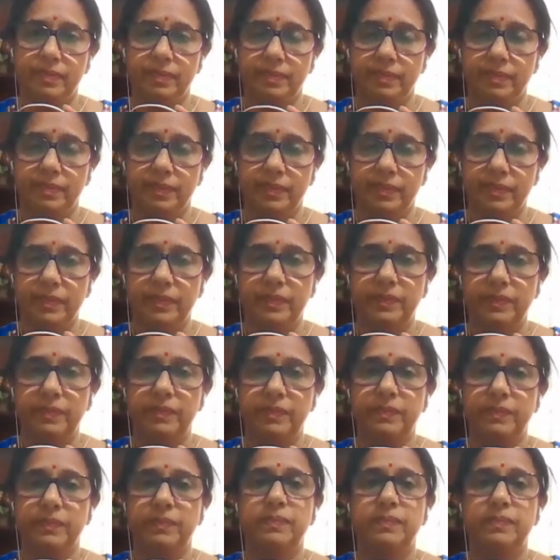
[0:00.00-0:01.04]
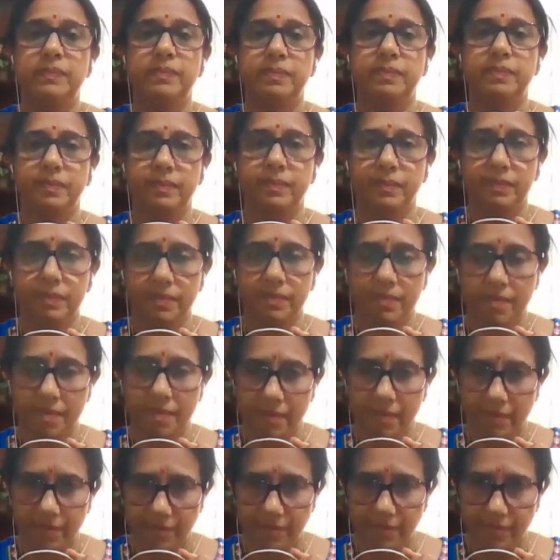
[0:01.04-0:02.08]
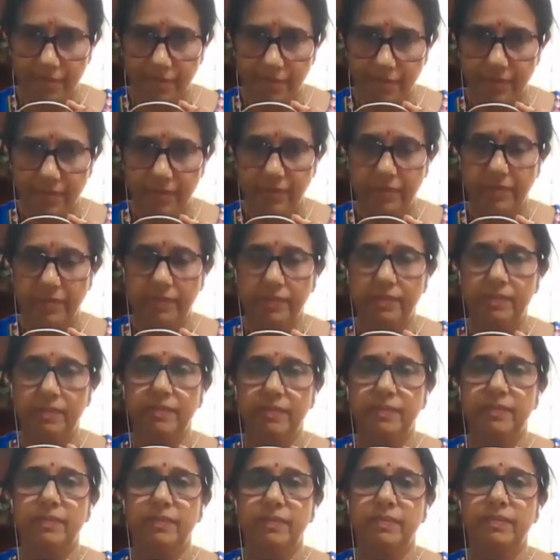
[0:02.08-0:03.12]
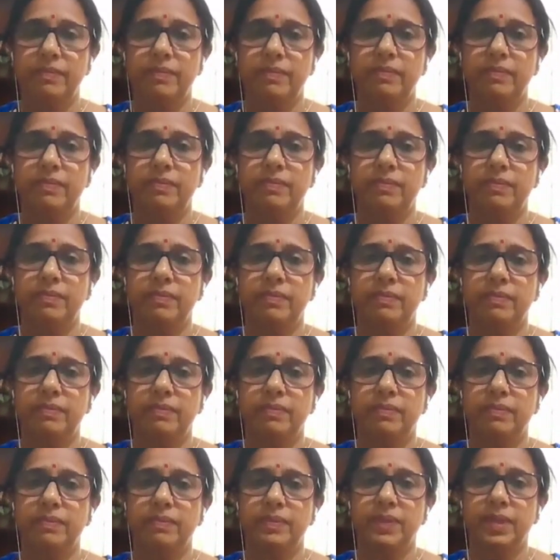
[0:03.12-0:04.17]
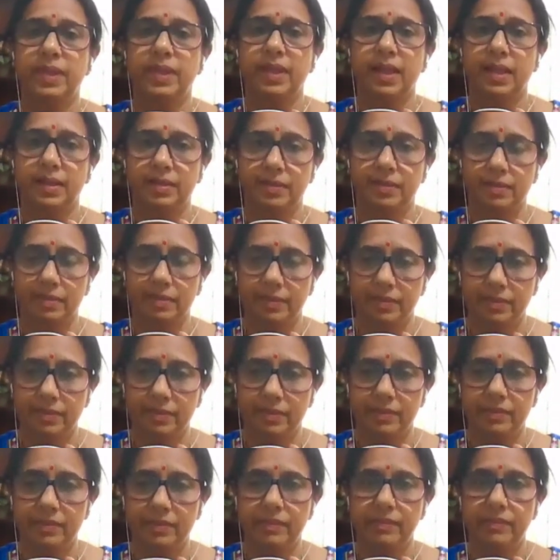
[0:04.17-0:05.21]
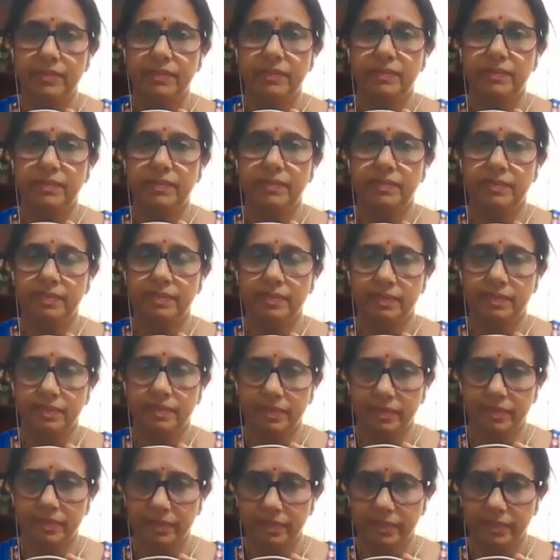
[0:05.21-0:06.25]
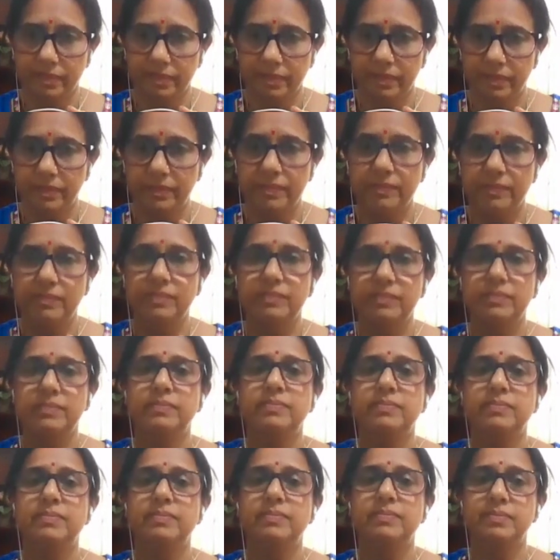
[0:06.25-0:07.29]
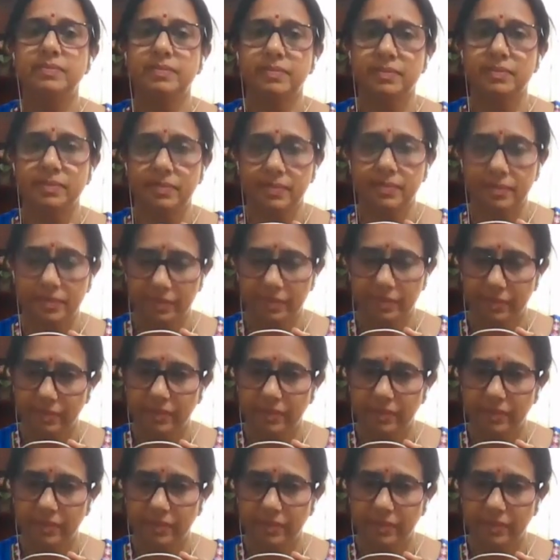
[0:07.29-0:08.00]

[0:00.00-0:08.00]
This person isn't speaking.